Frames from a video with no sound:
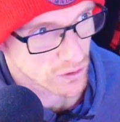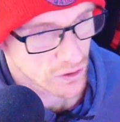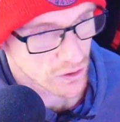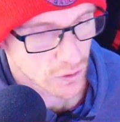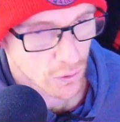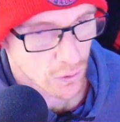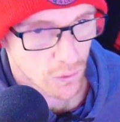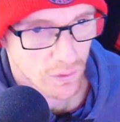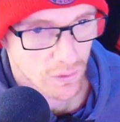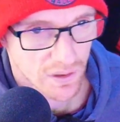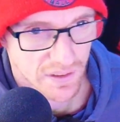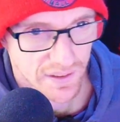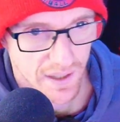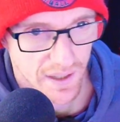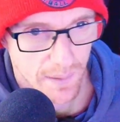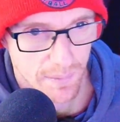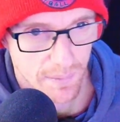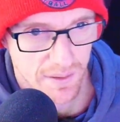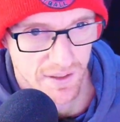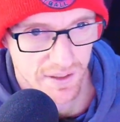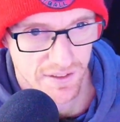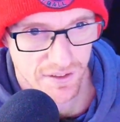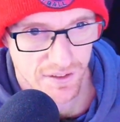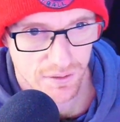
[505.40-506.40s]
it all in
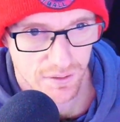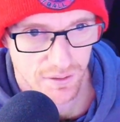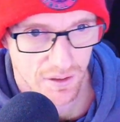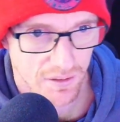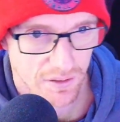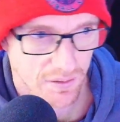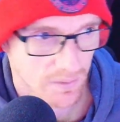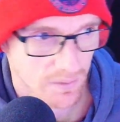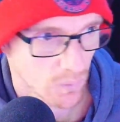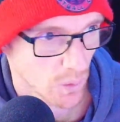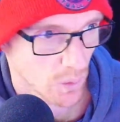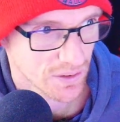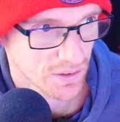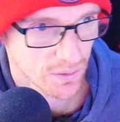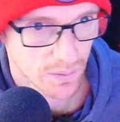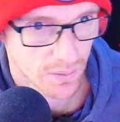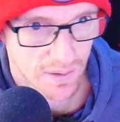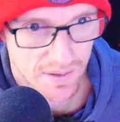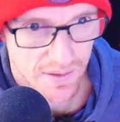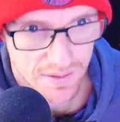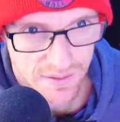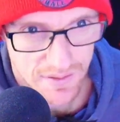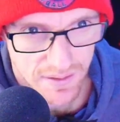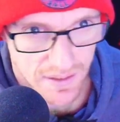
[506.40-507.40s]
depth, because once you
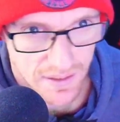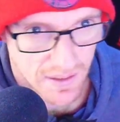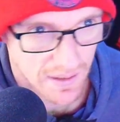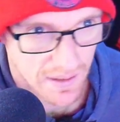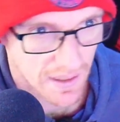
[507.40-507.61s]
understand